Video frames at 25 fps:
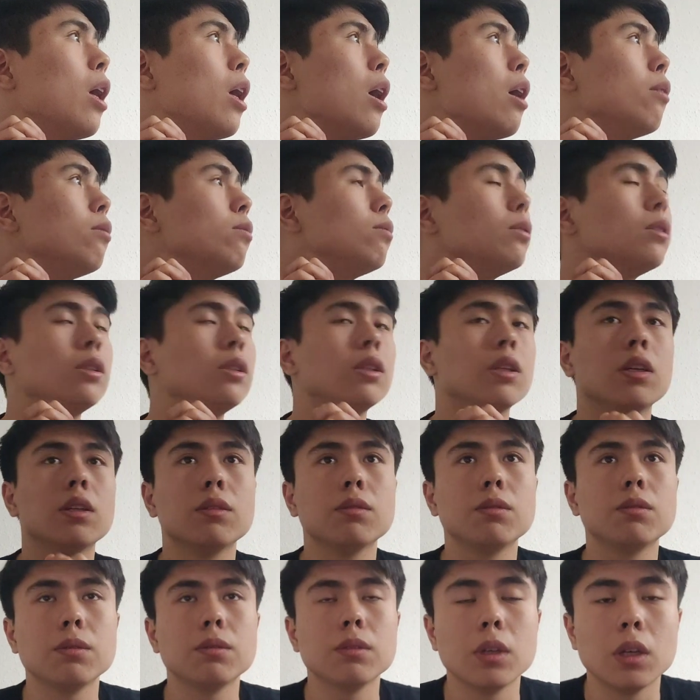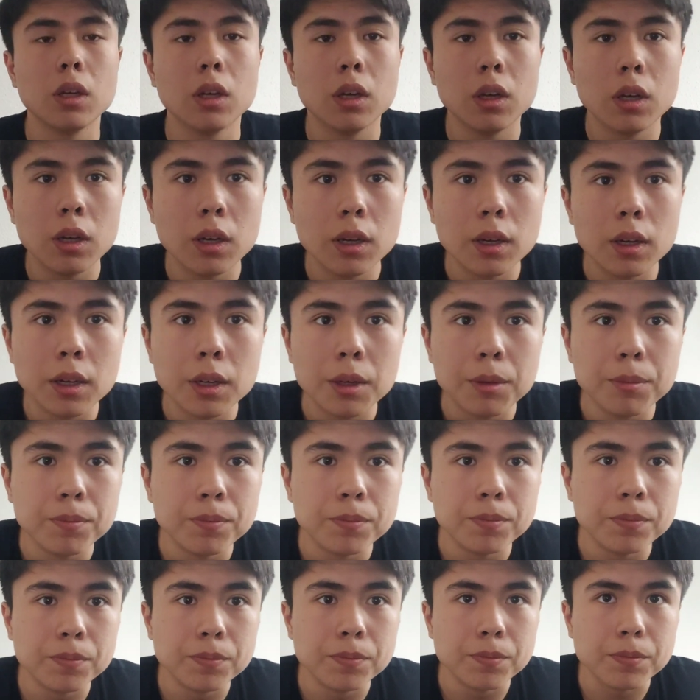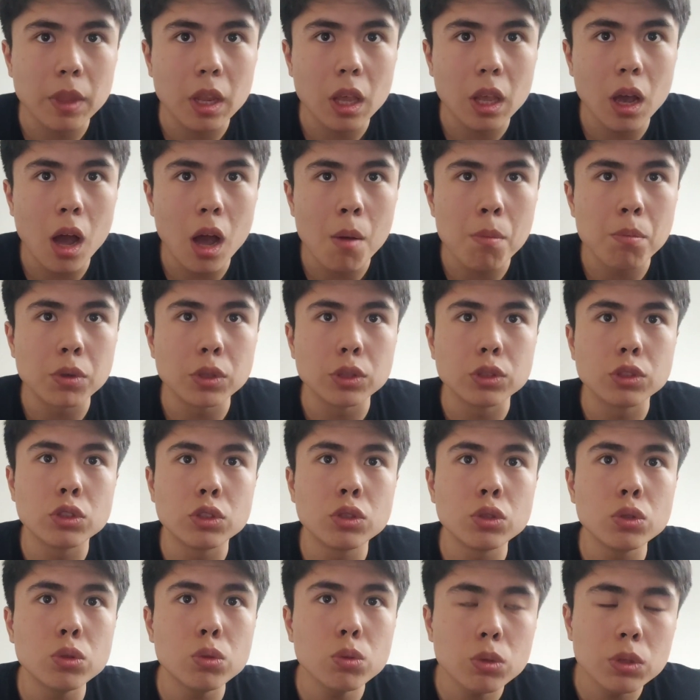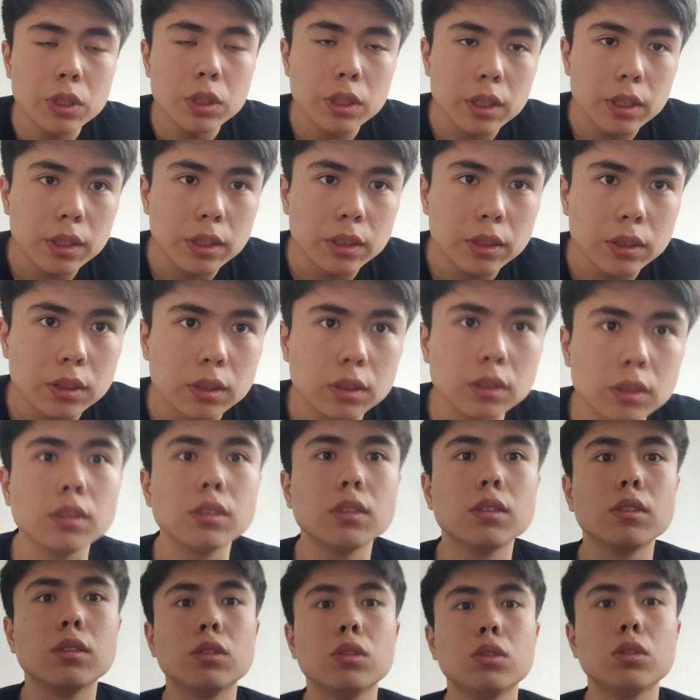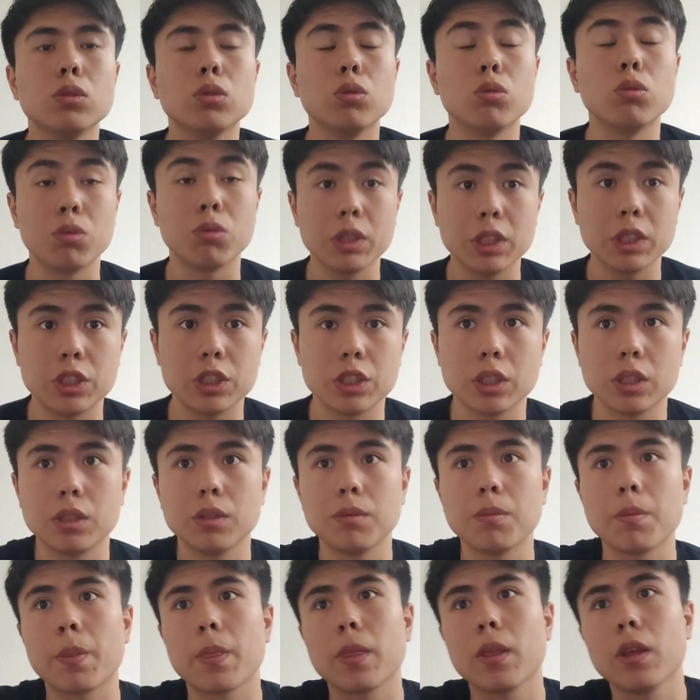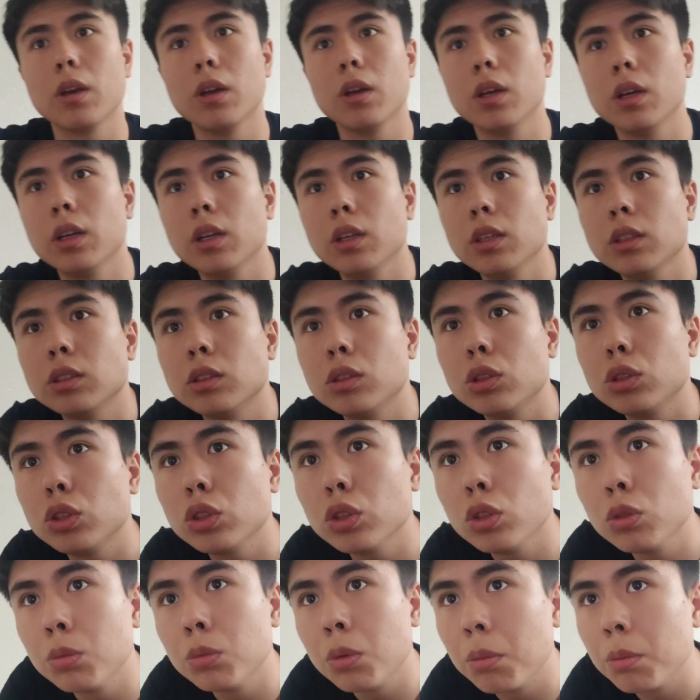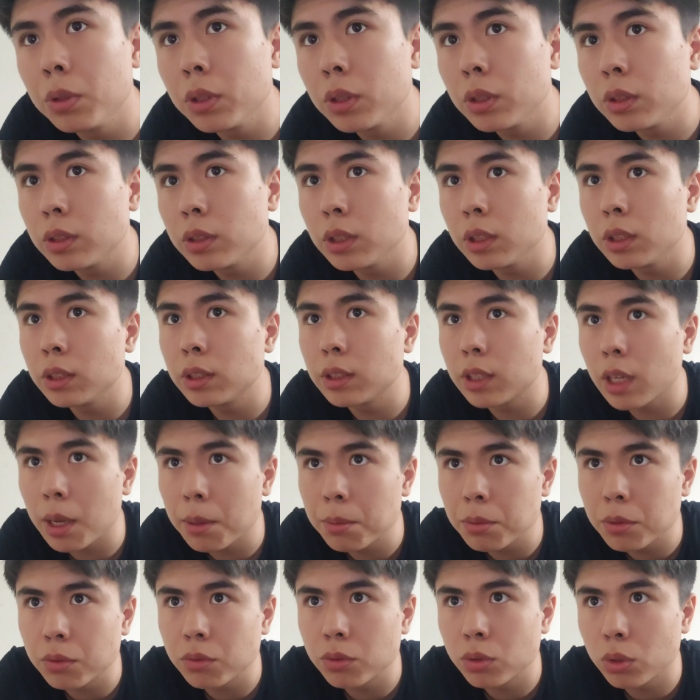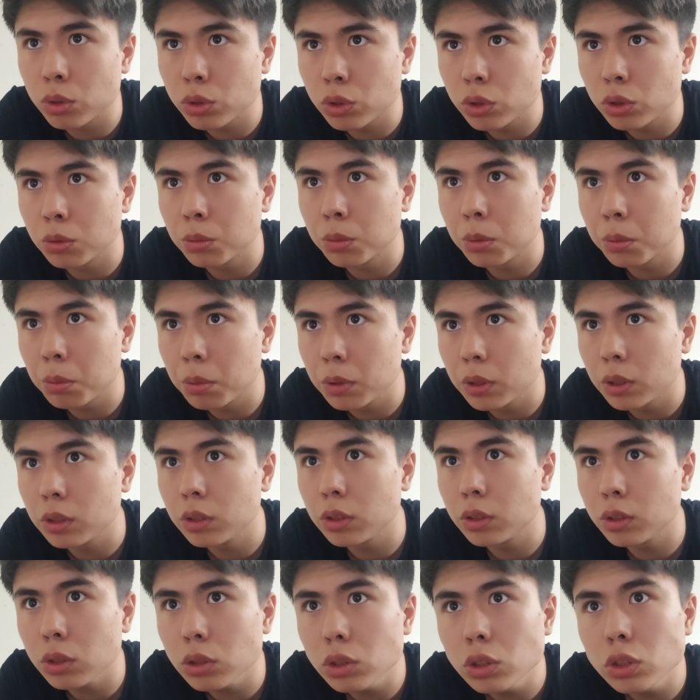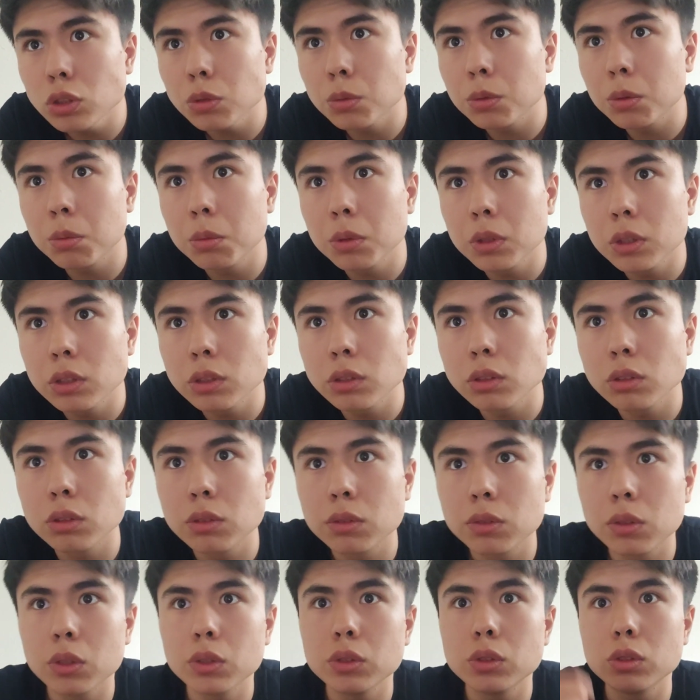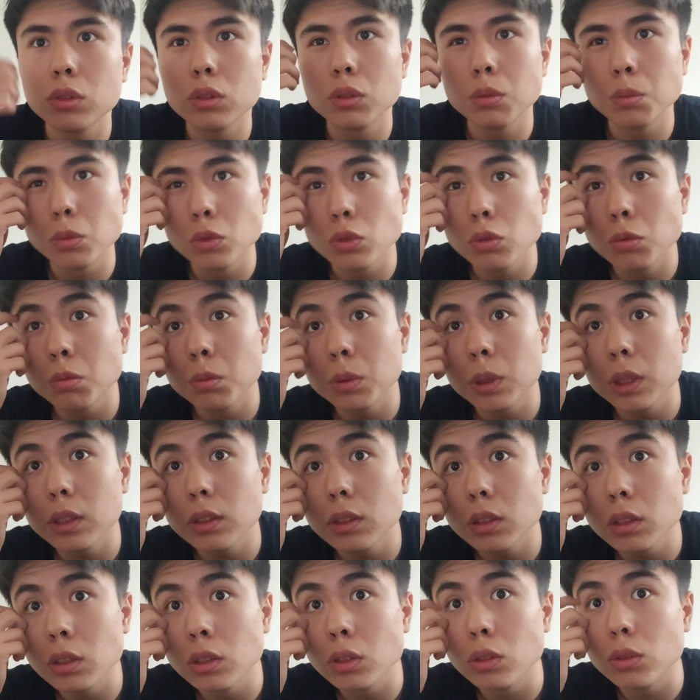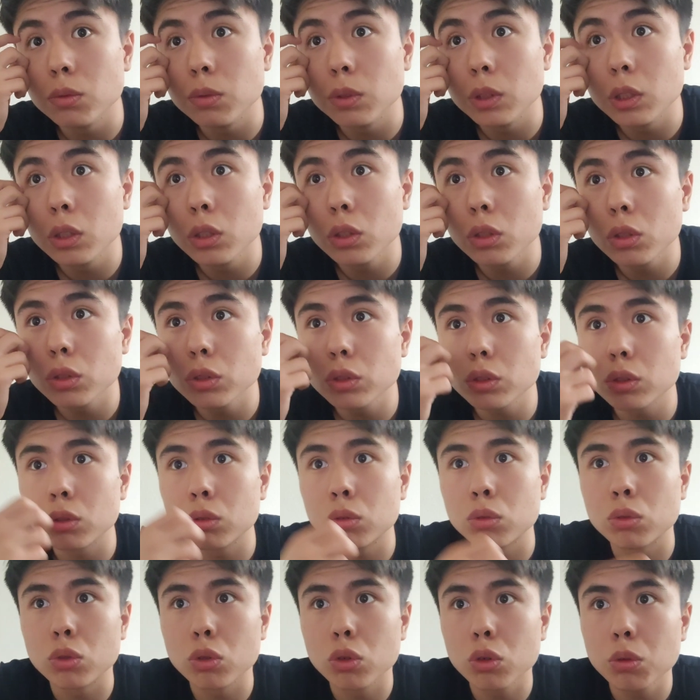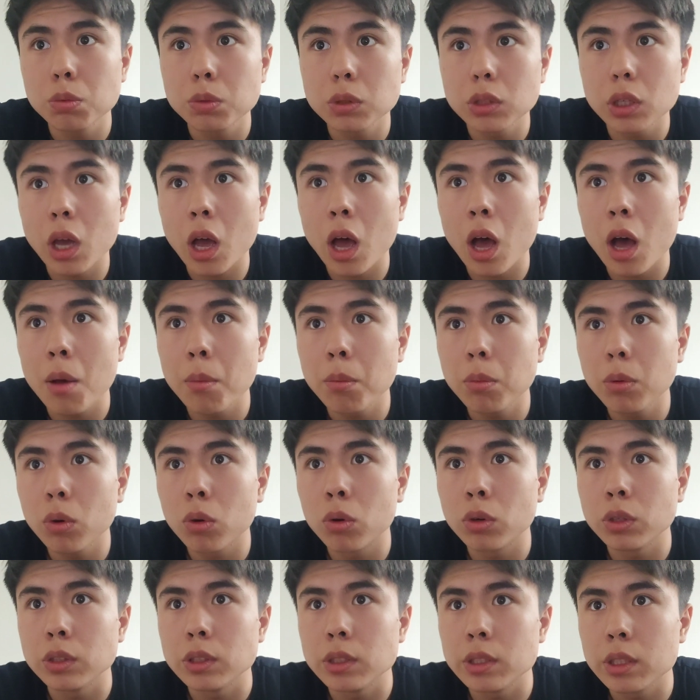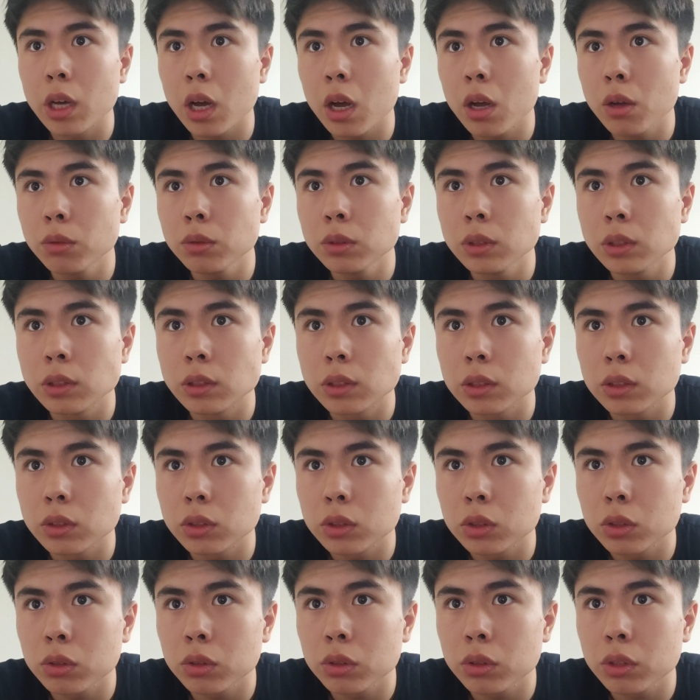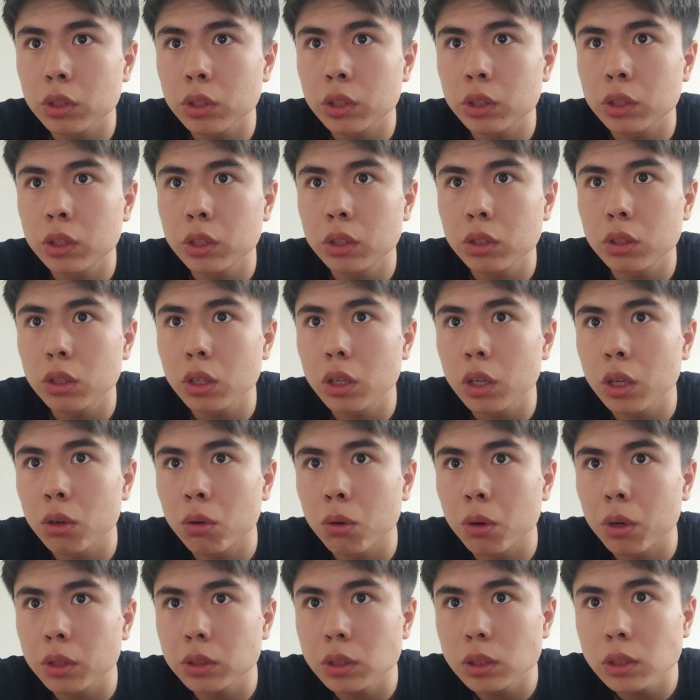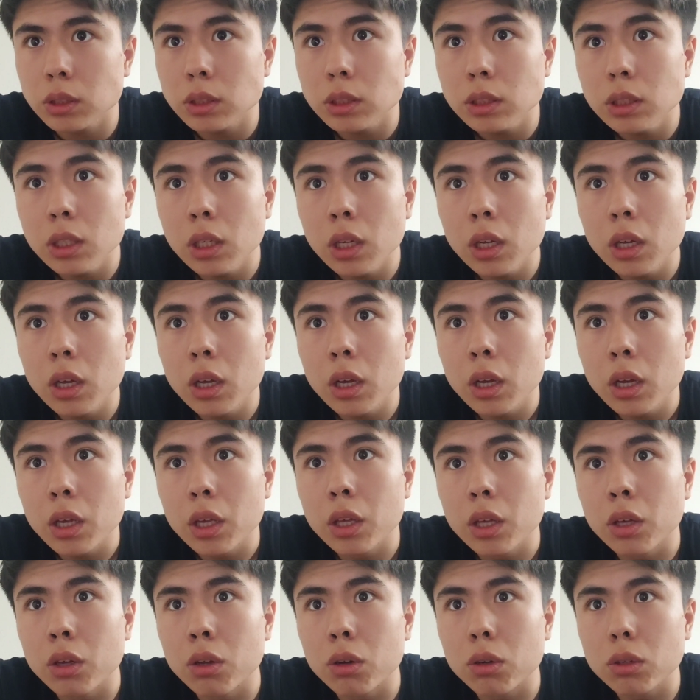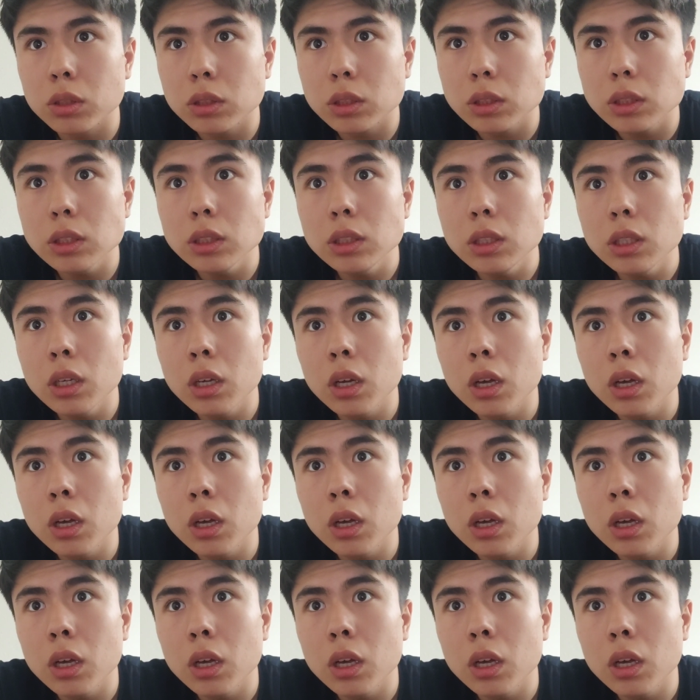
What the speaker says: have enough opportunity to reach it. Social mobility and types of social mobility. Social mobility refers to the movement individuals or groups up or down in social hierarchy. hierarchy